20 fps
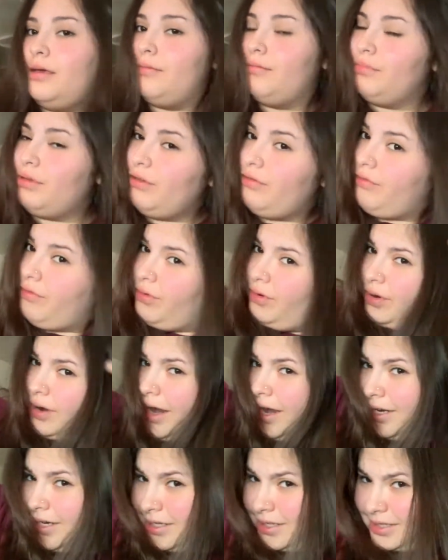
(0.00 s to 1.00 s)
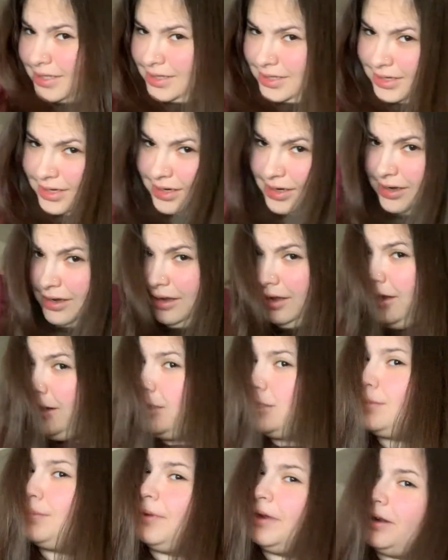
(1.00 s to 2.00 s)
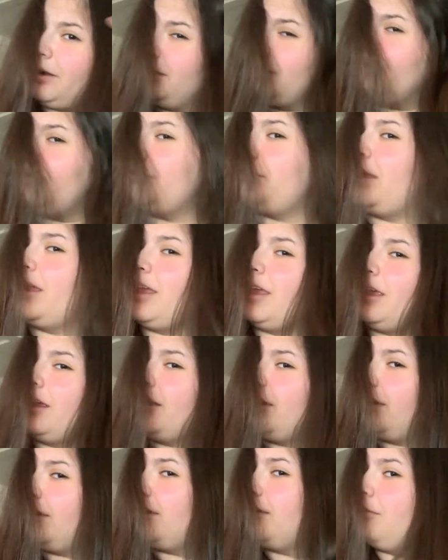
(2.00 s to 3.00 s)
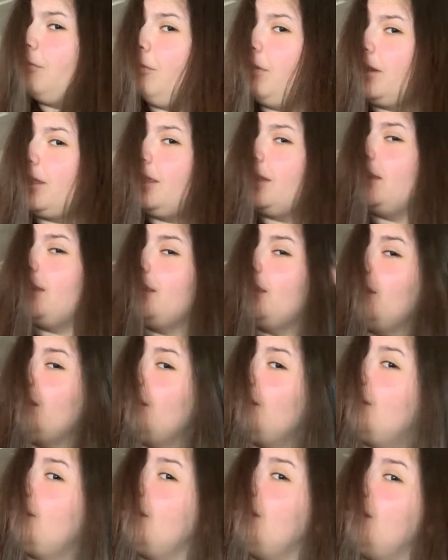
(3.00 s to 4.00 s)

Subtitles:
before, I just kind of spray it all over my hair, work it in,